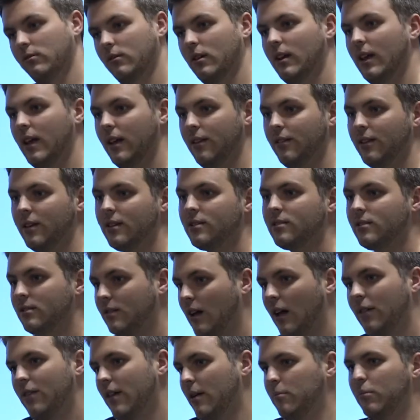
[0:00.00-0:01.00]
hit this,
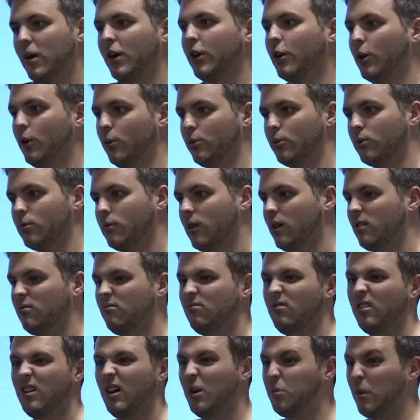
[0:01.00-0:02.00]
and then my code will
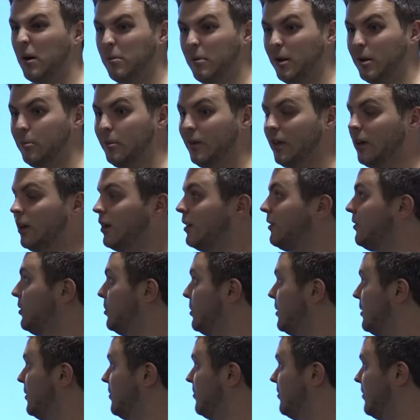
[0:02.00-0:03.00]
run a web API, if you
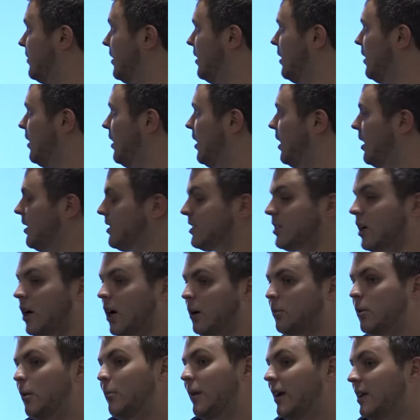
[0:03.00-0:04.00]
will.
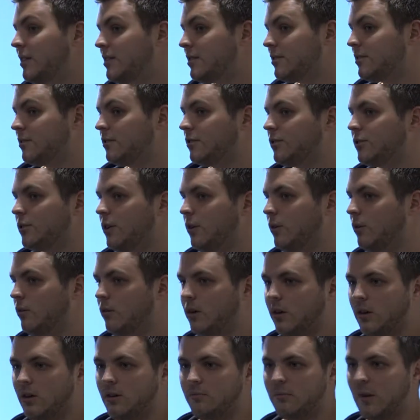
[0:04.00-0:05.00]
Timer-based, so
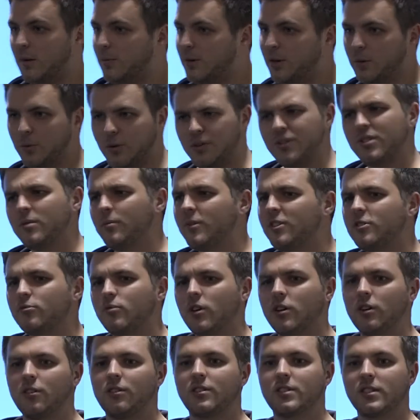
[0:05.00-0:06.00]
maybe you want something to
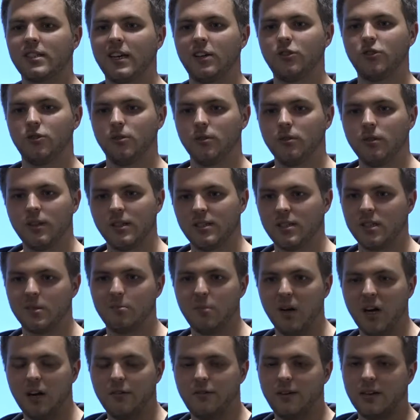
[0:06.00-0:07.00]
run on a schedule. This is
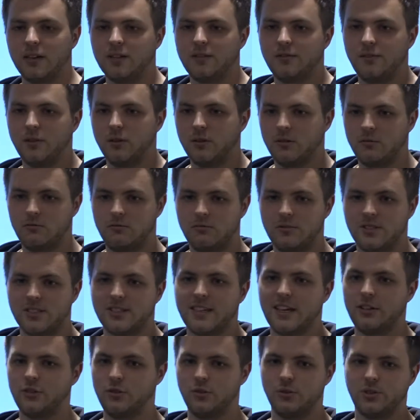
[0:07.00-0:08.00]
perfect for
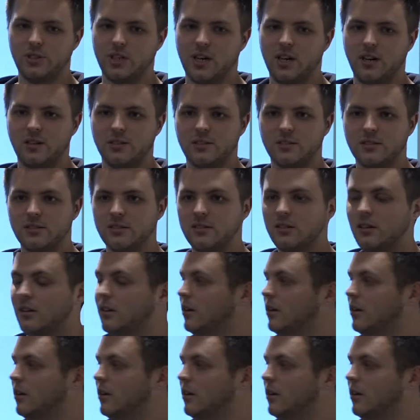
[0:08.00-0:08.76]
scheduled tasks,